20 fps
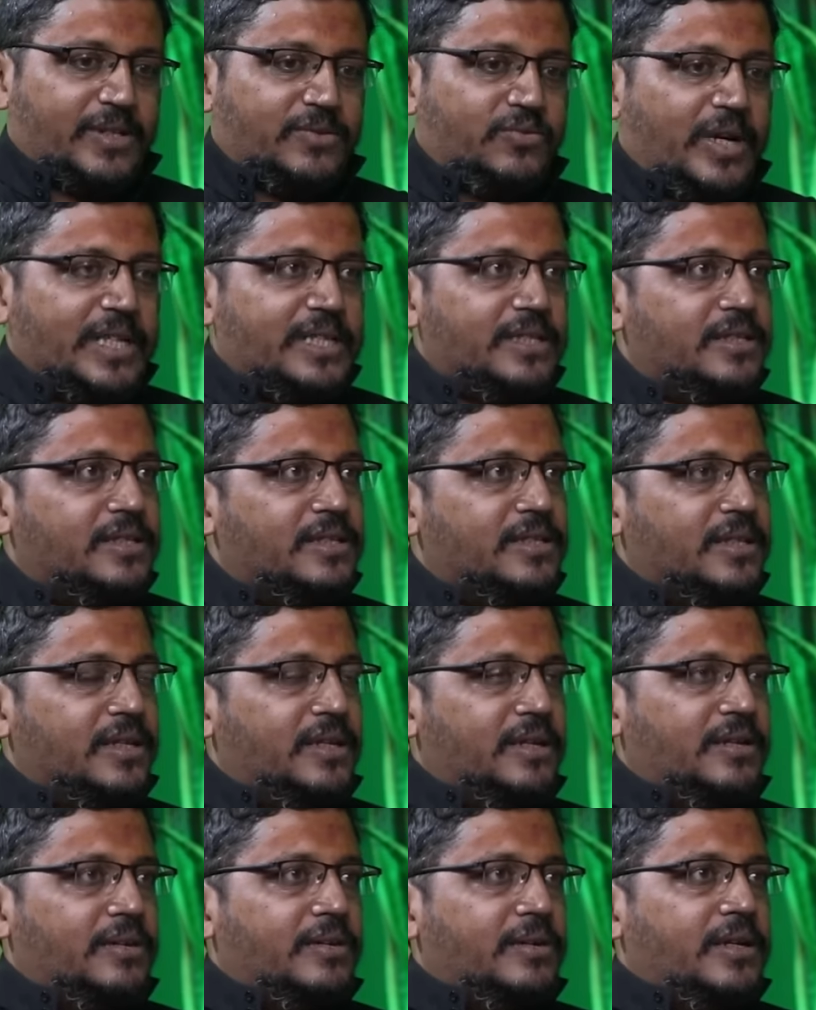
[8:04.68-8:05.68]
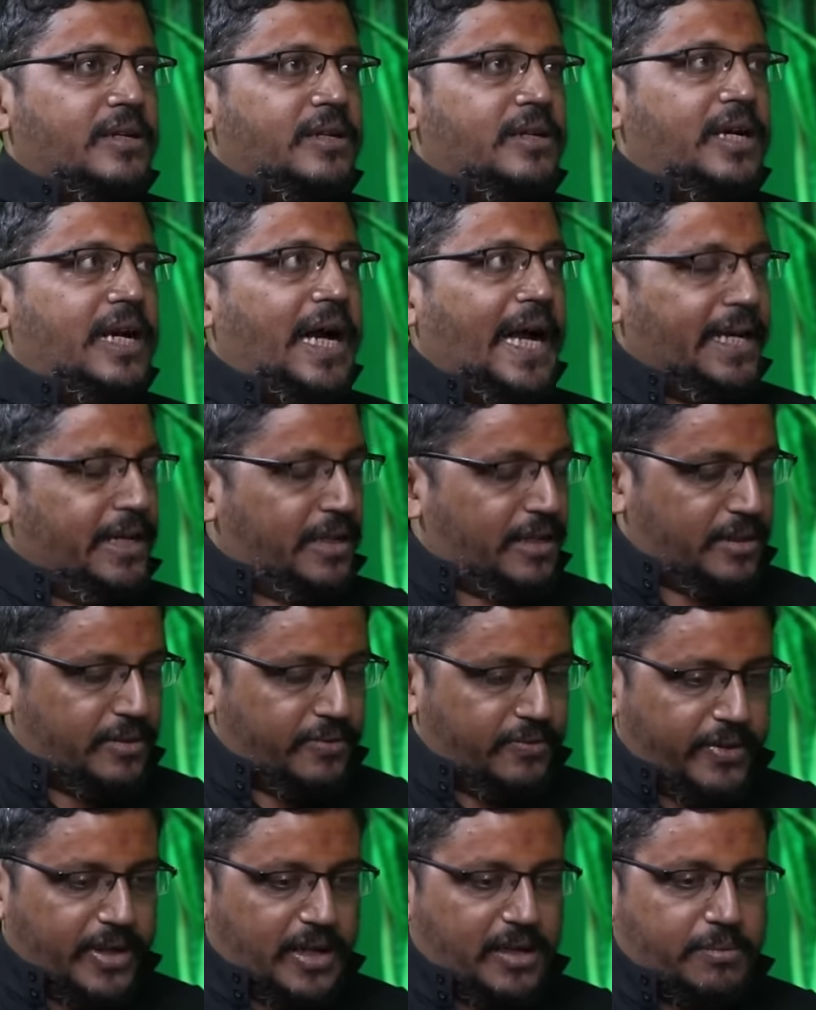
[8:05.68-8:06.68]
was once
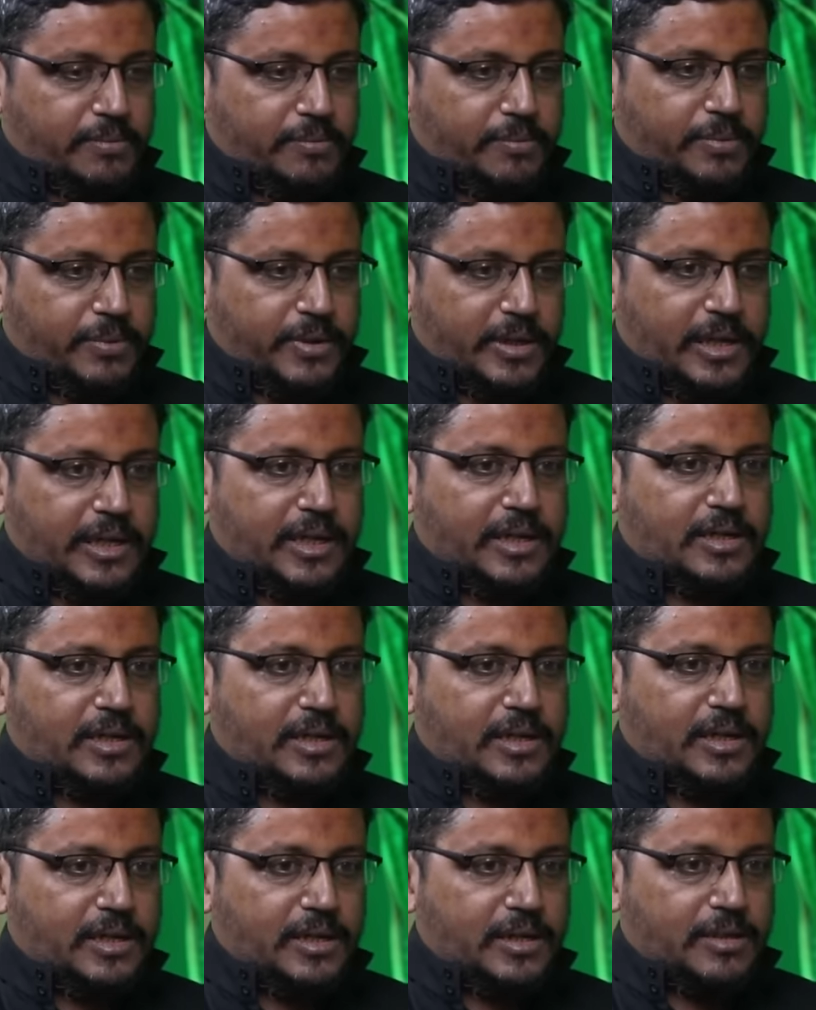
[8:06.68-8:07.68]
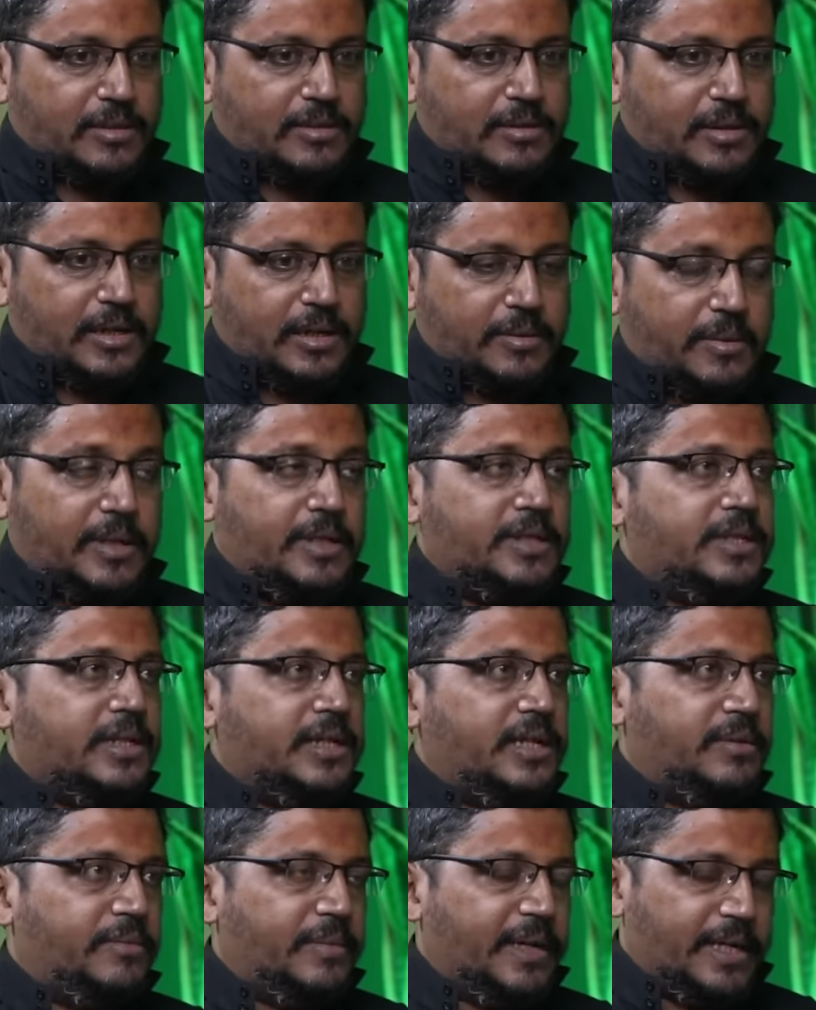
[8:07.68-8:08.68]
guided very brilliantly,
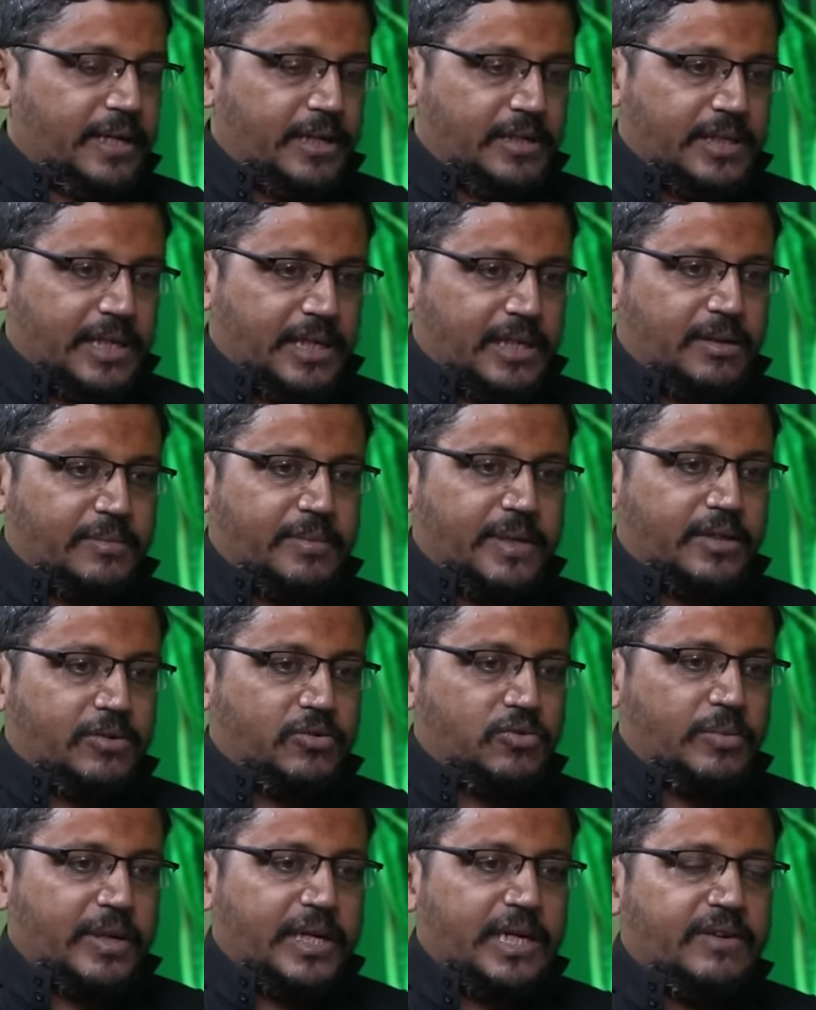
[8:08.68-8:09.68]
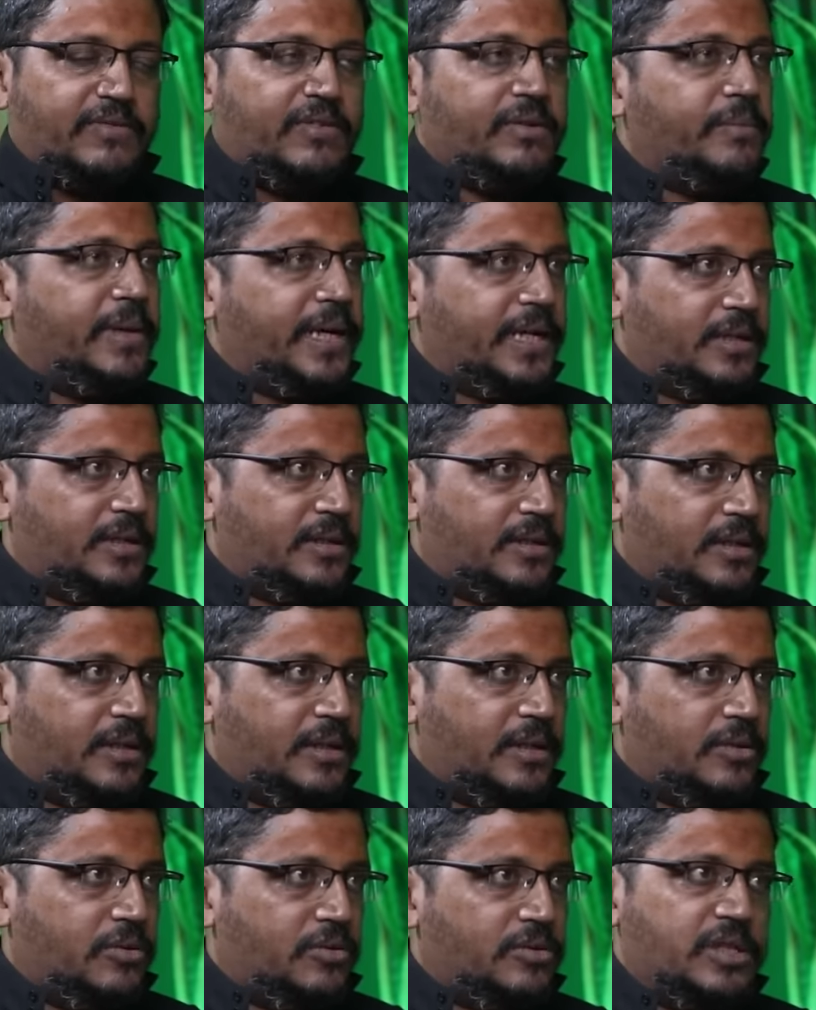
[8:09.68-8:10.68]
amazingly by a gentleman whom I never met,
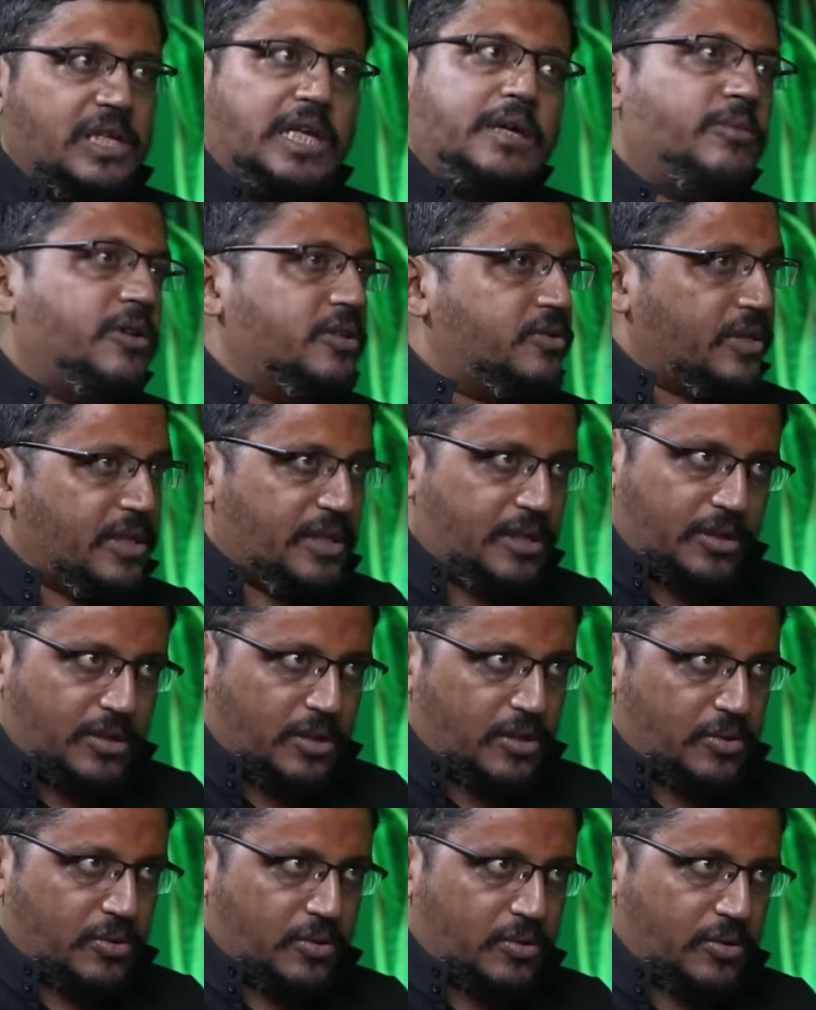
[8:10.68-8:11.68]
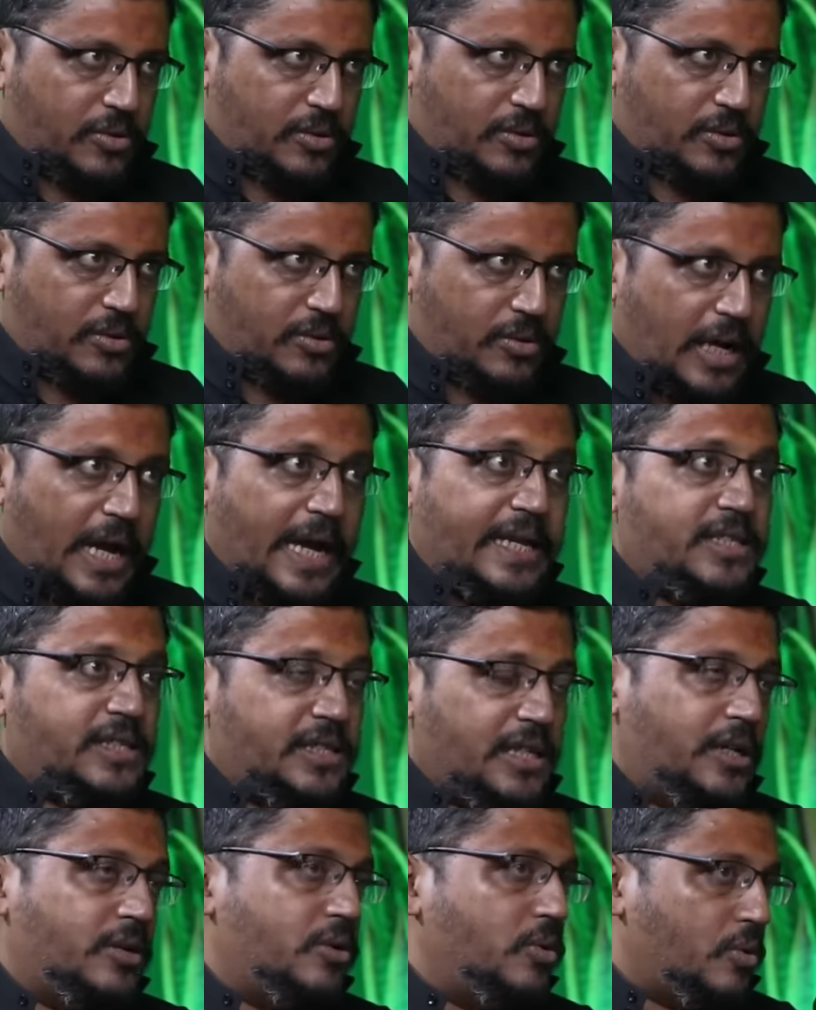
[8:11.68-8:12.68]
whose name also I did not know. I
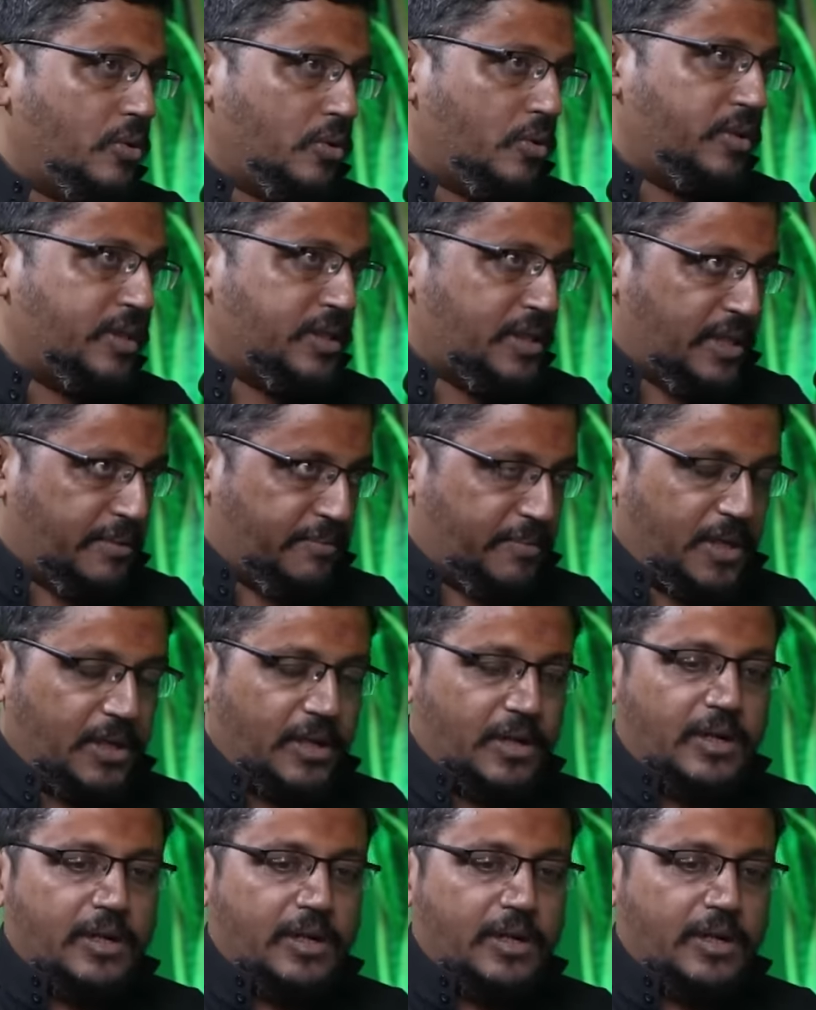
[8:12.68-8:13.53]
still don't know his name.